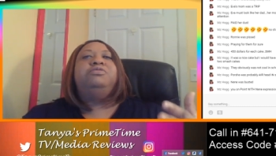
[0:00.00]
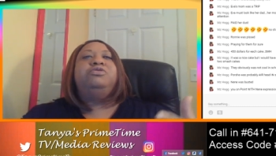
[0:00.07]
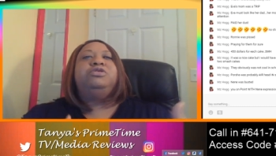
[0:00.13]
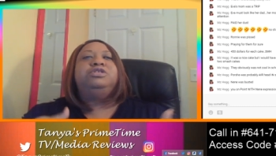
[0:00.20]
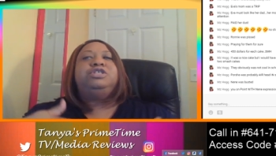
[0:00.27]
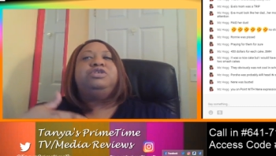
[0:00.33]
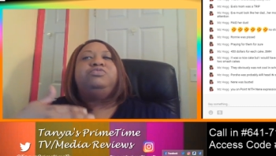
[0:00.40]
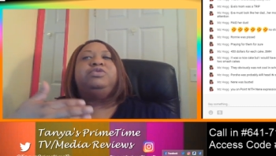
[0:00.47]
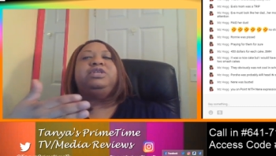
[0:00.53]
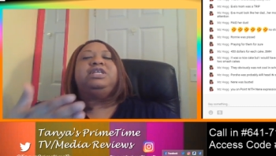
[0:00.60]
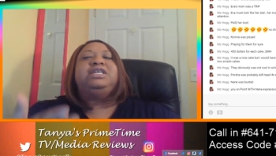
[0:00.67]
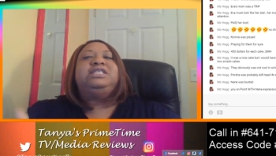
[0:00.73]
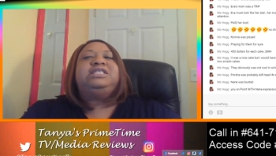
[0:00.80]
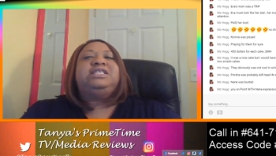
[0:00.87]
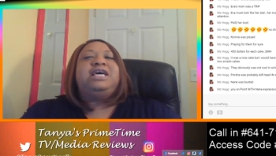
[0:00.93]
Porsha
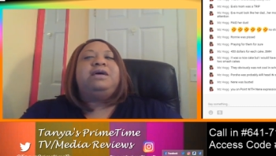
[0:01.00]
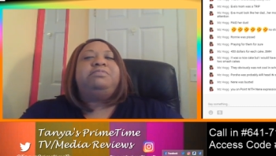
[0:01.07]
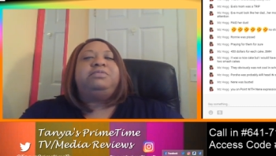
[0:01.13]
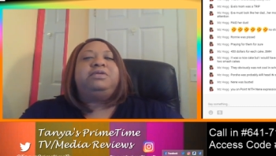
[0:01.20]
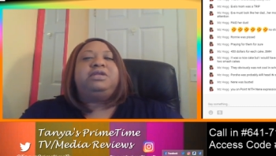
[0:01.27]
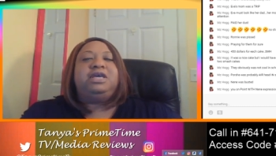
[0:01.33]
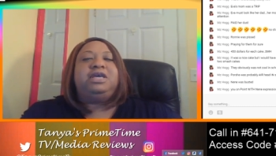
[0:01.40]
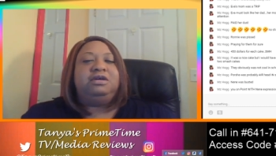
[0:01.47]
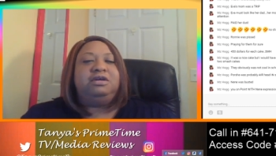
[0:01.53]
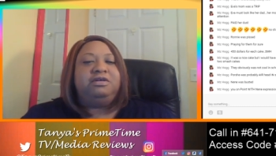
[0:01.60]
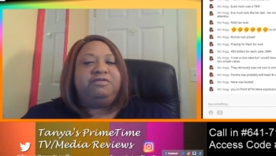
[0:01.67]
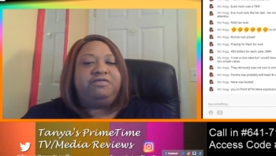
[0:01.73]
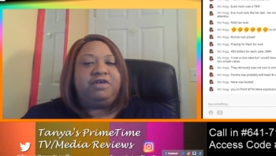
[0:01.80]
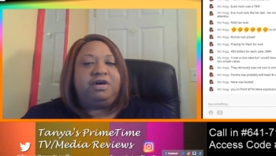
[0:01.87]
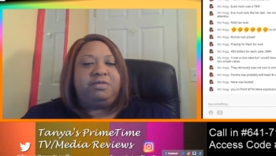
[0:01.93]
wouldn't accept it
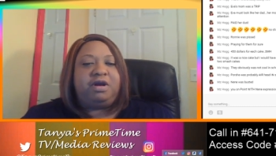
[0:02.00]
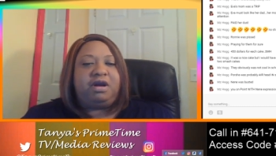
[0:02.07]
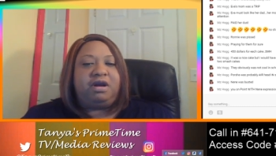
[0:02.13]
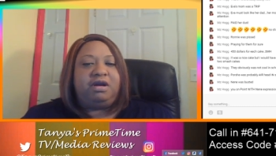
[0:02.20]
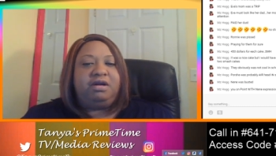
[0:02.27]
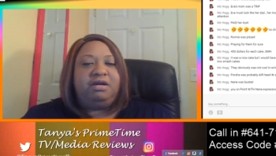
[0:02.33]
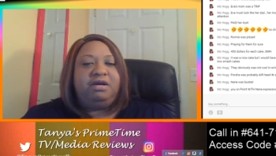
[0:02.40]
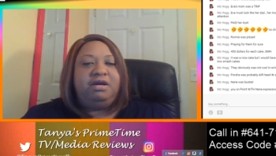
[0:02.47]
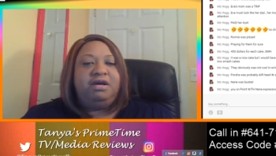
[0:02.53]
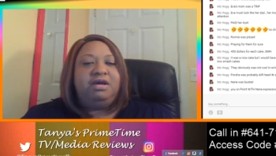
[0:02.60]
from her.